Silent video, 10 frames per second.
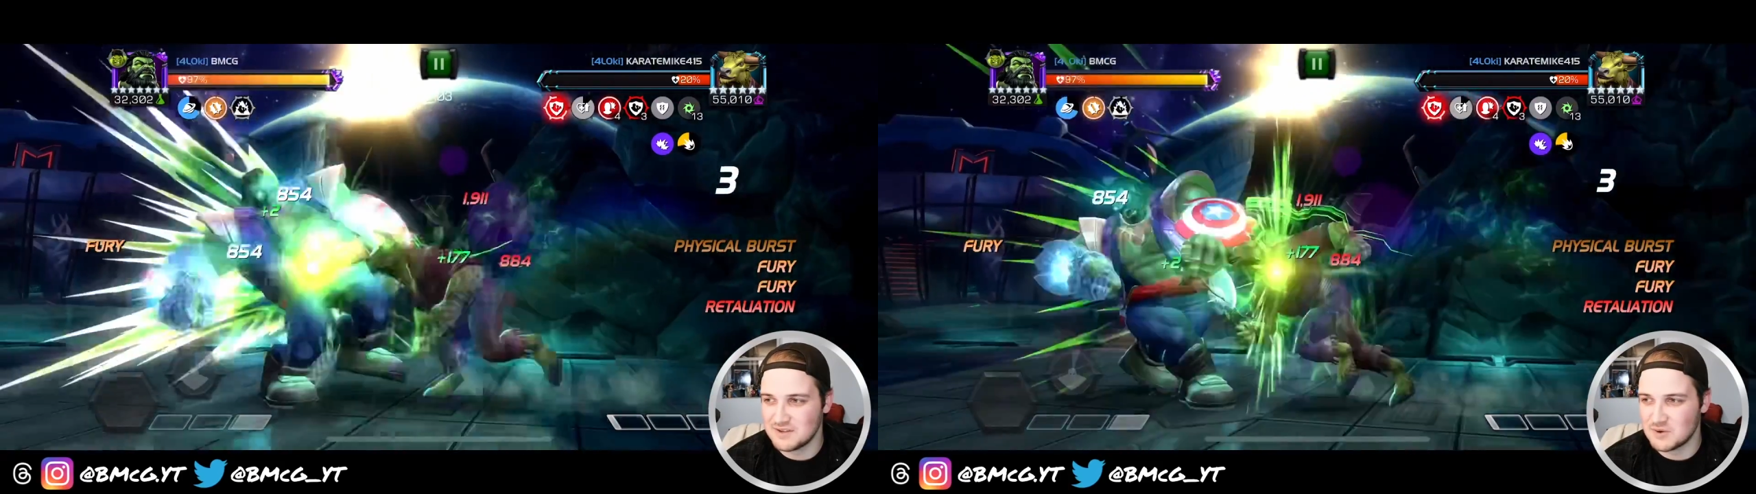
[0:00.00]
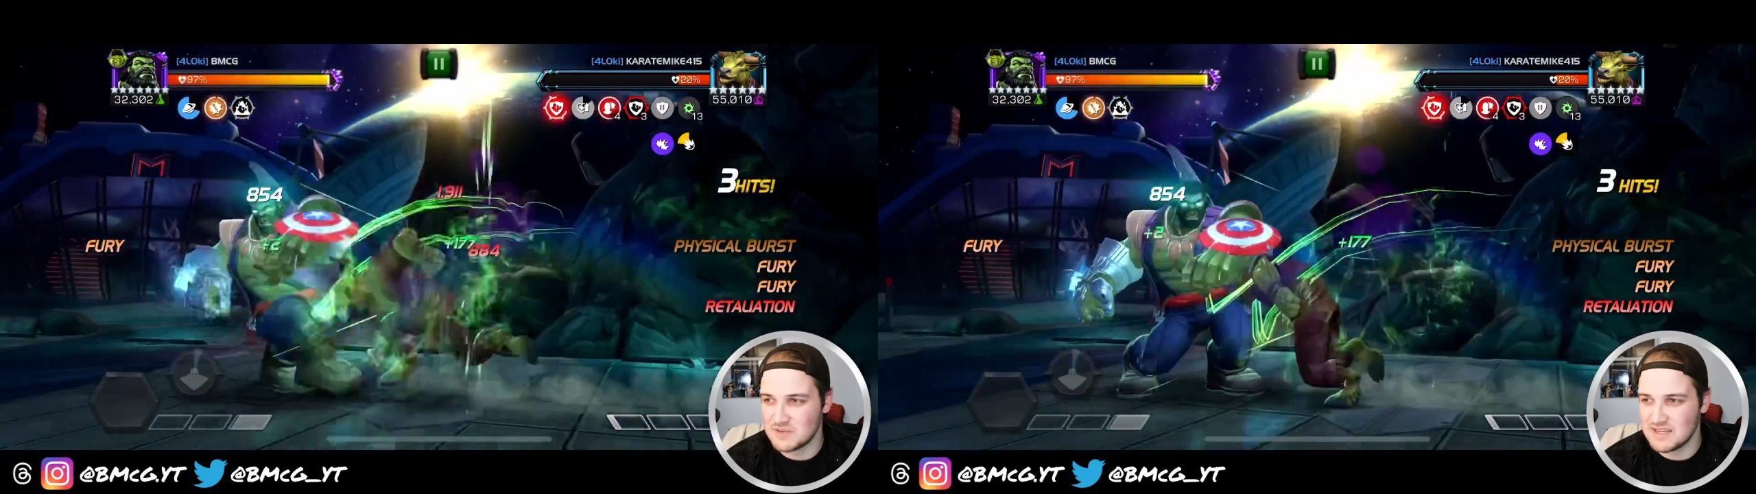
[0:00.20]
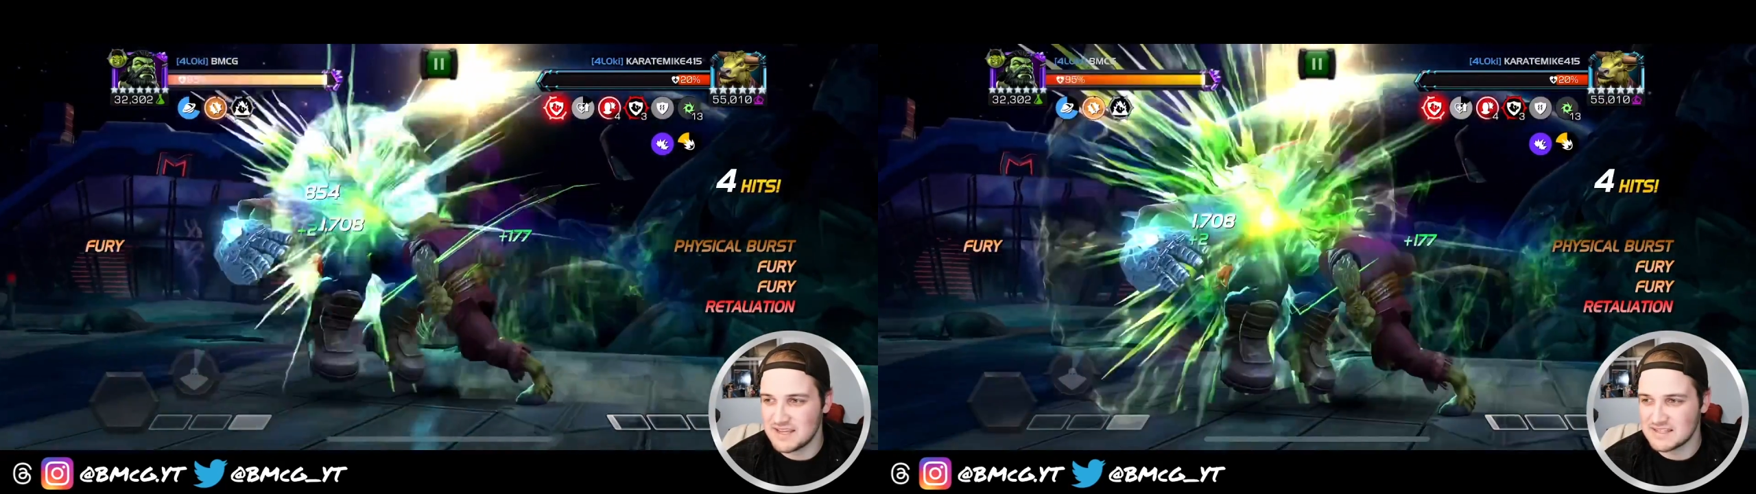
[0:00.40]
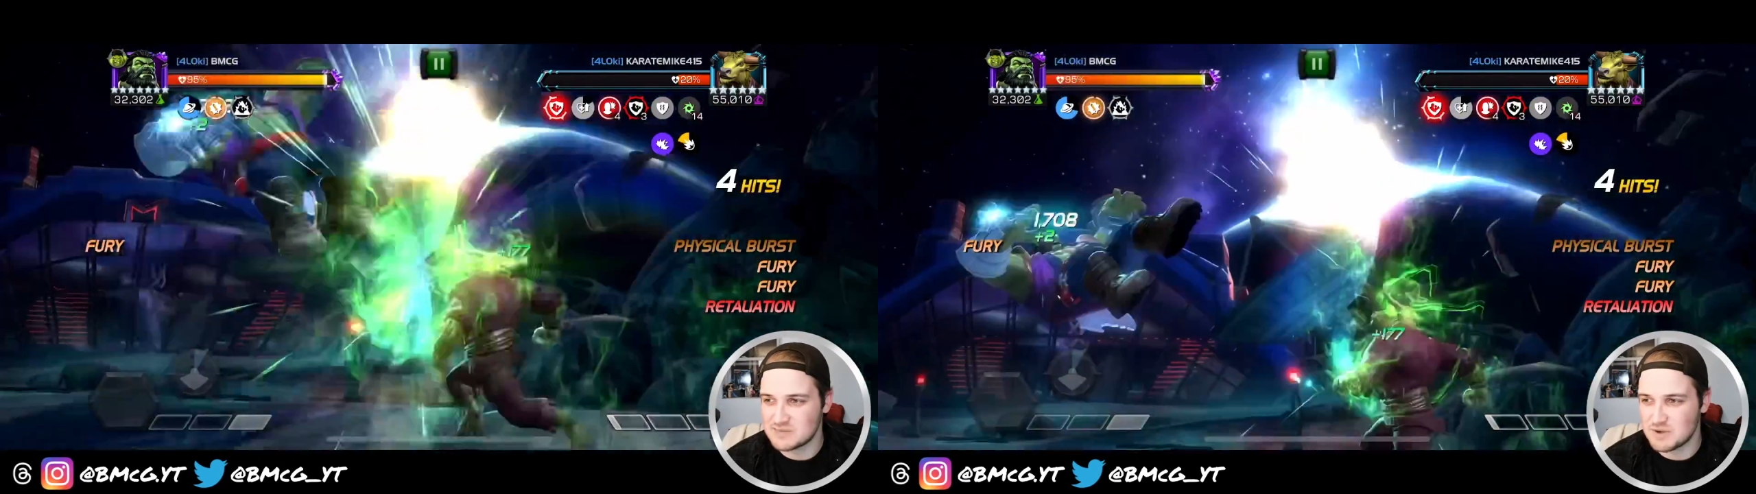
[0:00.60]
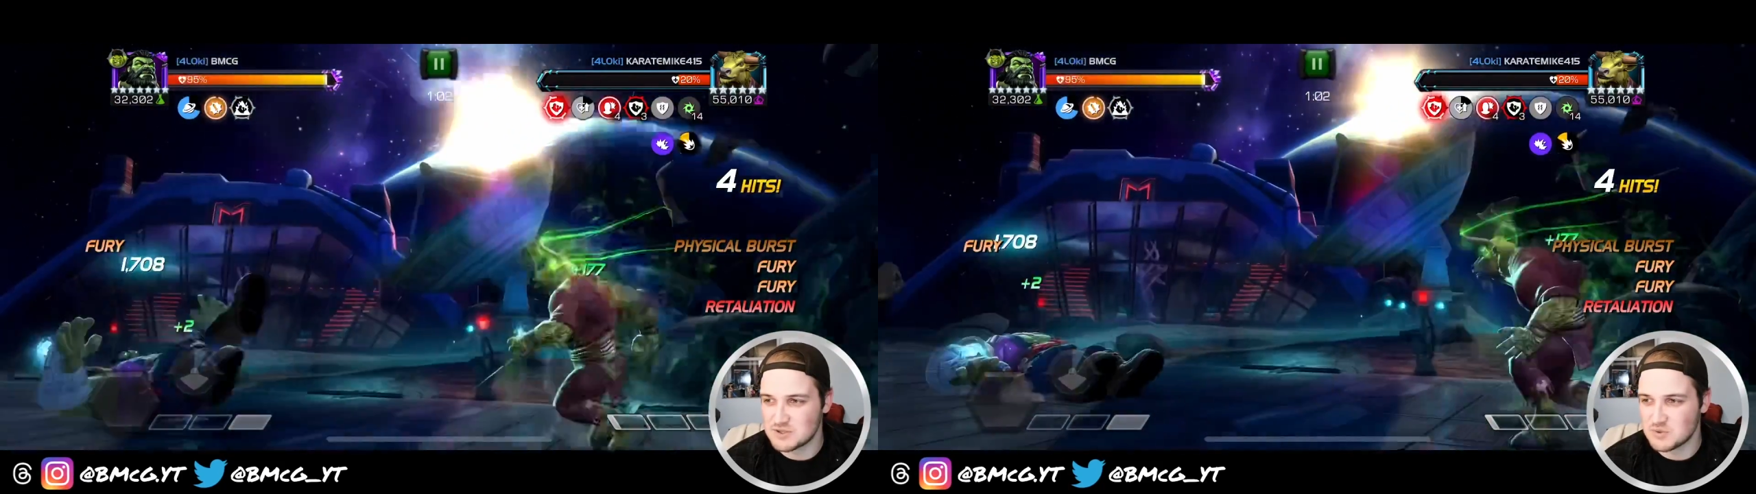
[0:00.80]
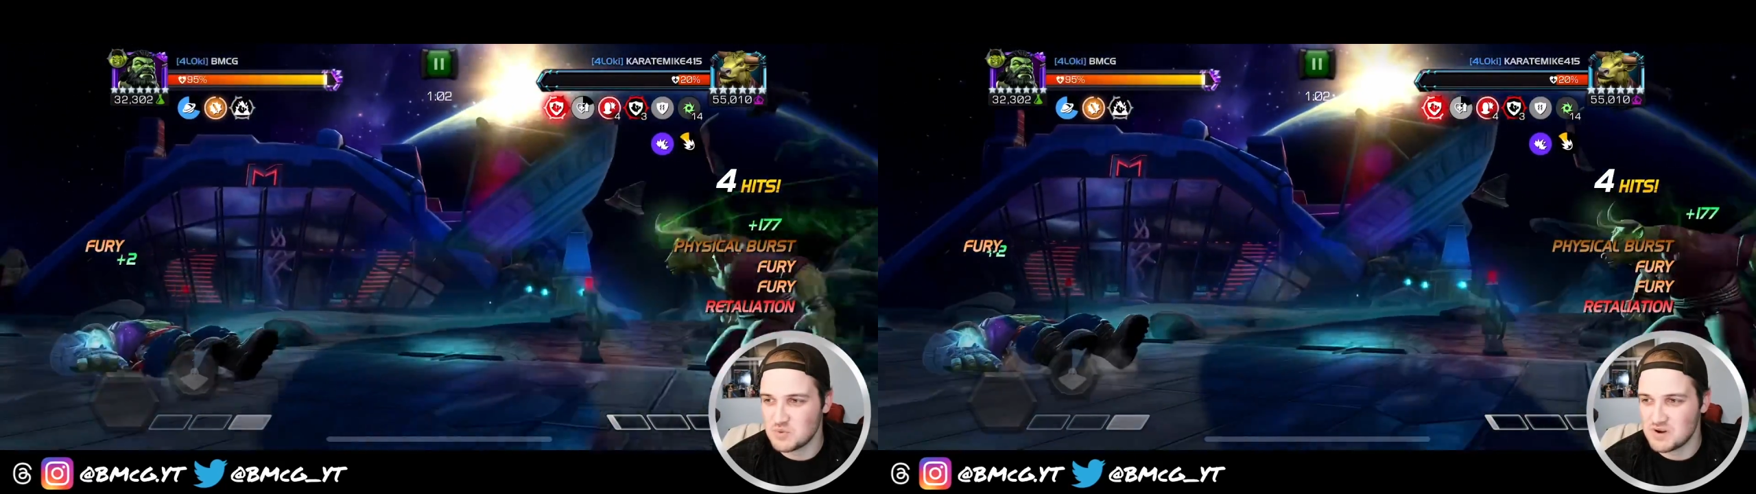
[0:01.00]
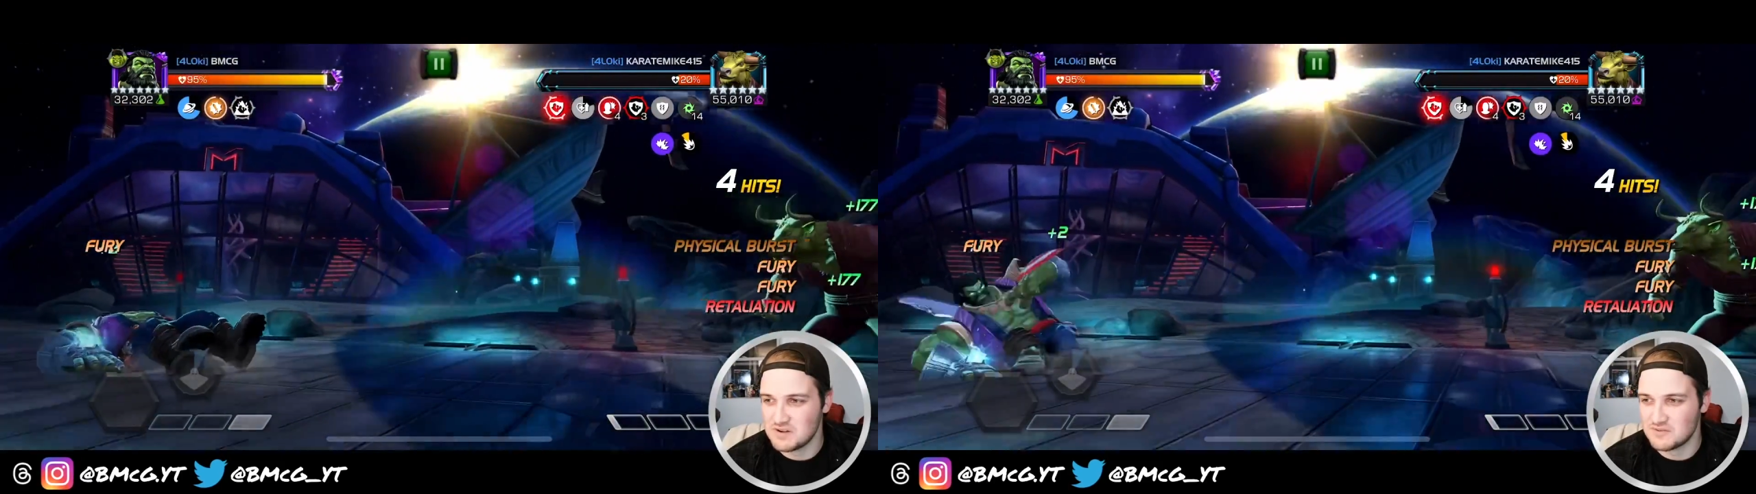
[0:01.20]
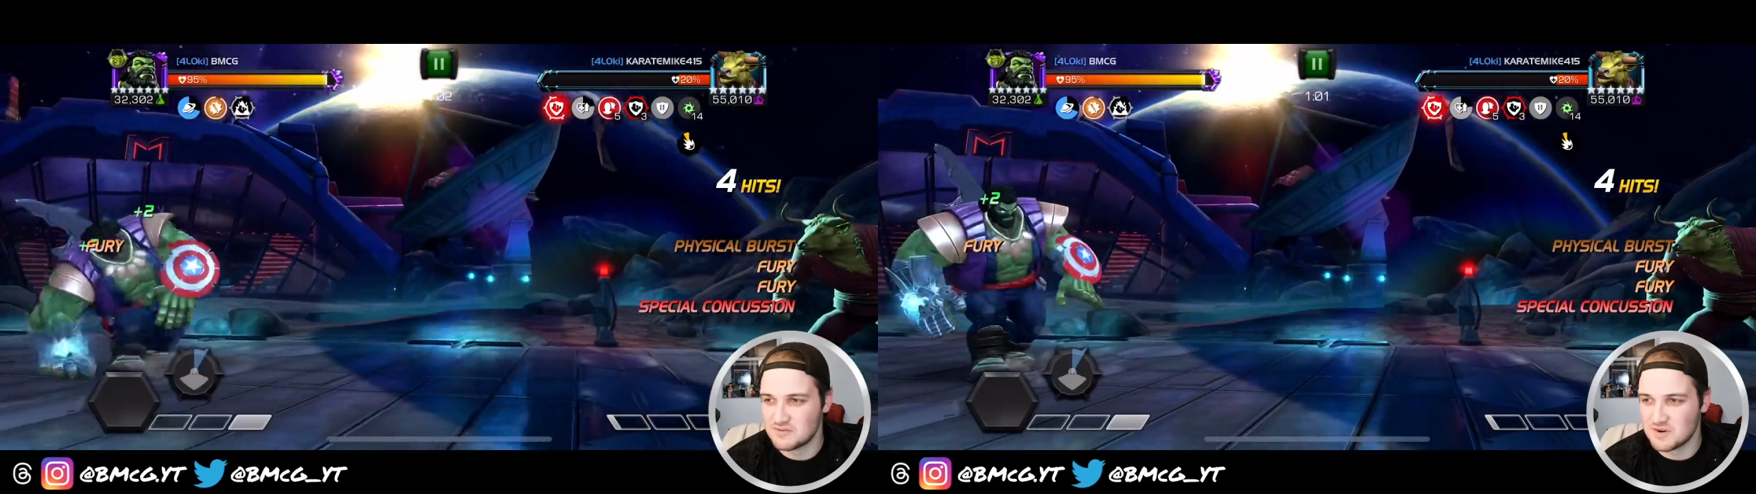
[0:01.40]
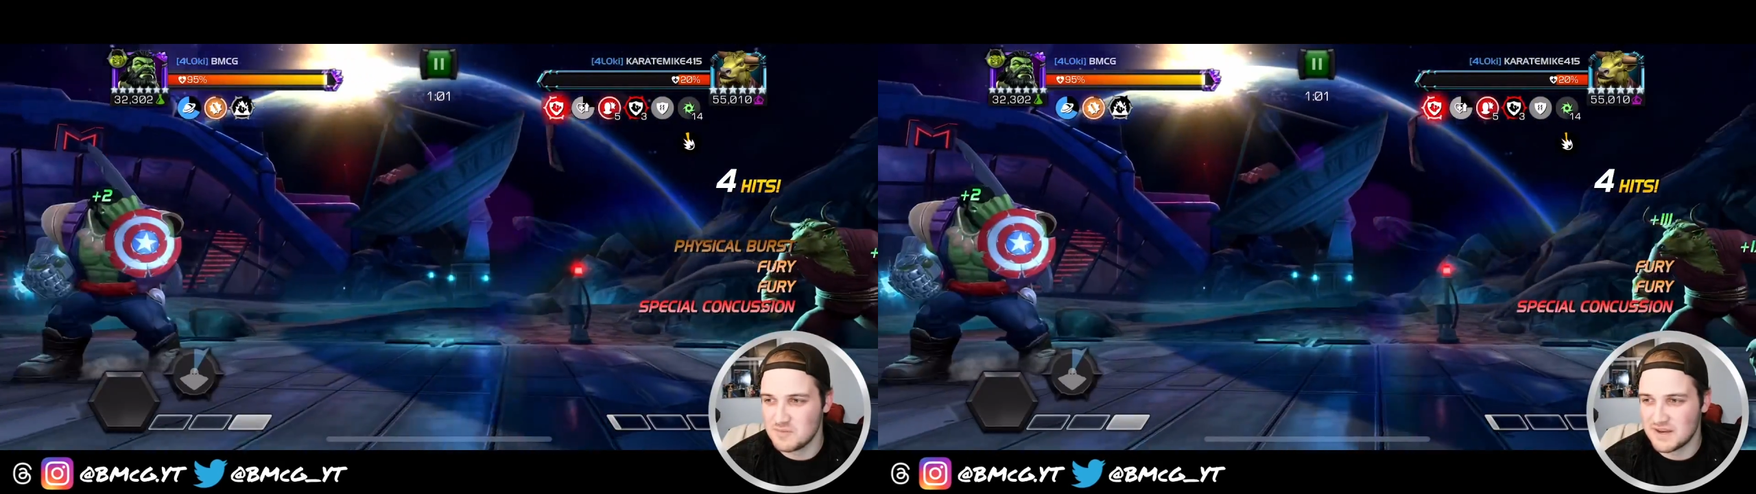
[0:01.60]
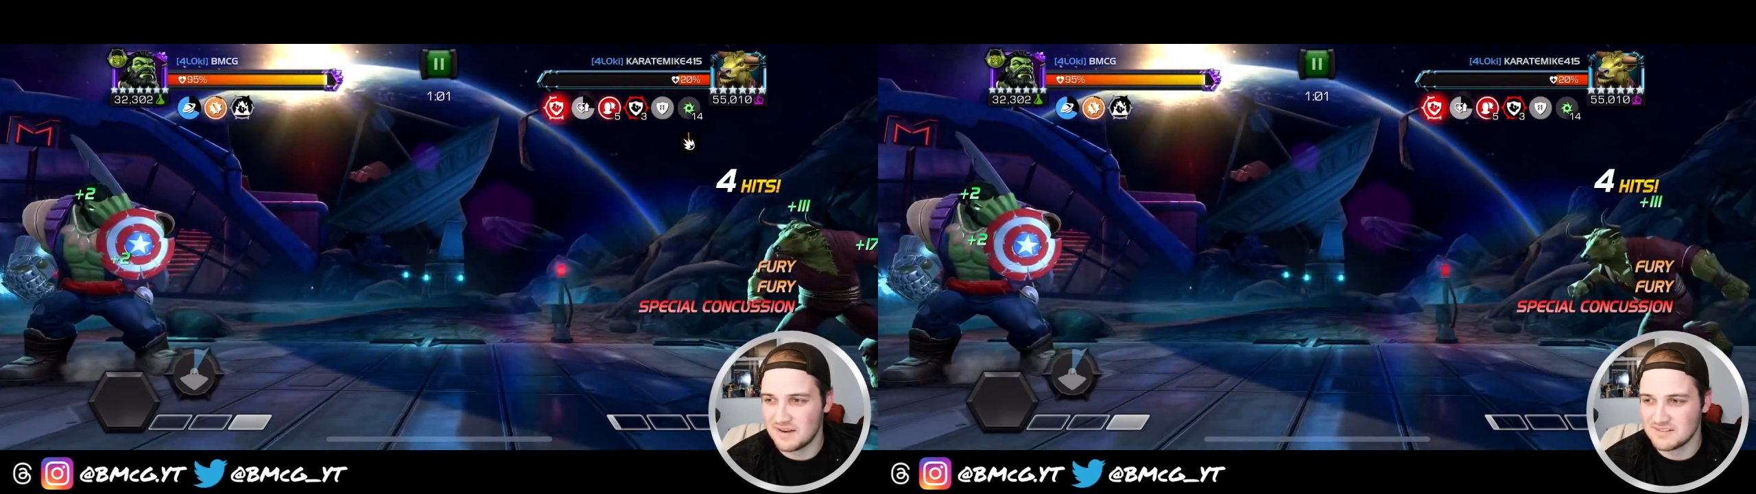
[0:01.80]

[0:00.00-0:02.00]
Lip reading: don't eat a special 1 from an